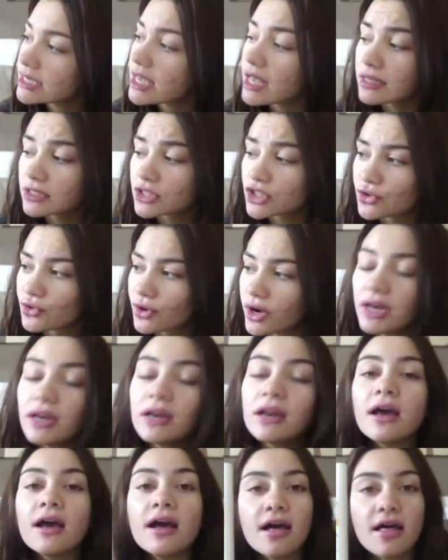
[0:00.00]

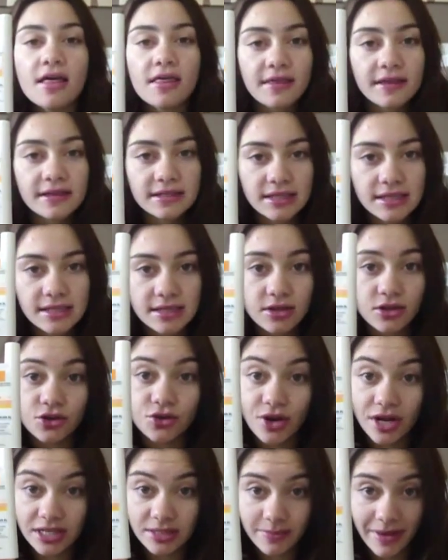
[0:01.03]
sunscreen. This is
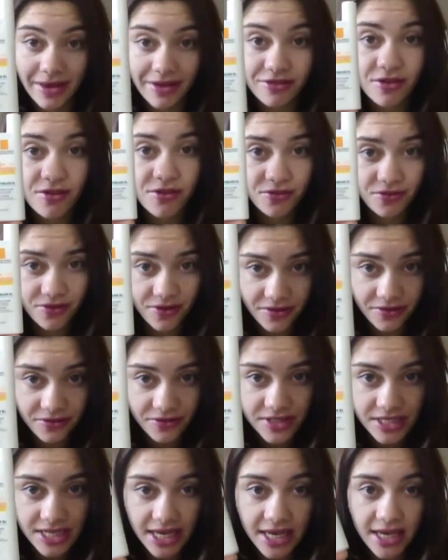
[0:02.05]
their SPF
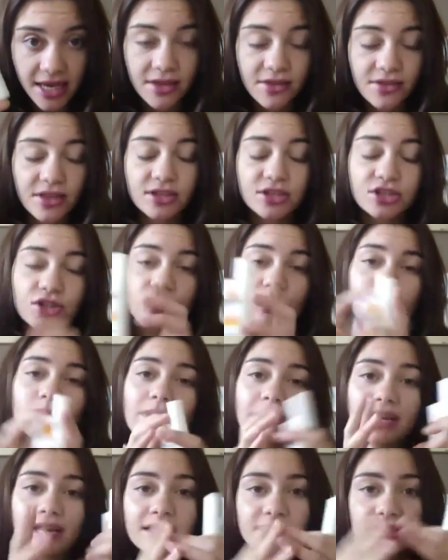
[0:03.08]
50. They do
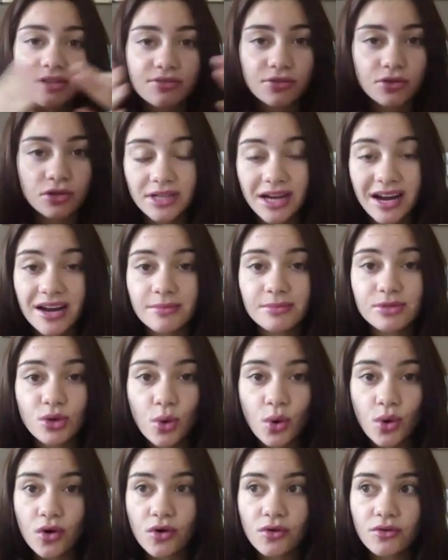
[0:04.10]
many different types
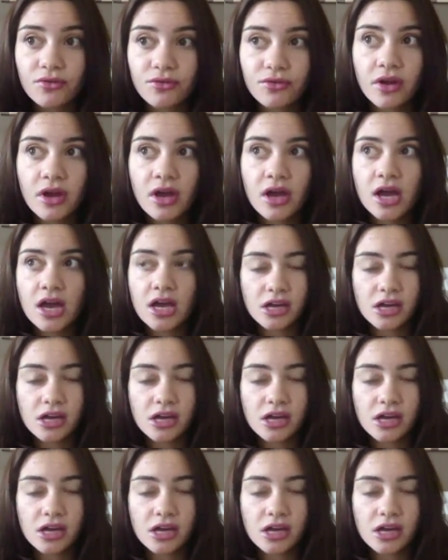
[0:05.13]
of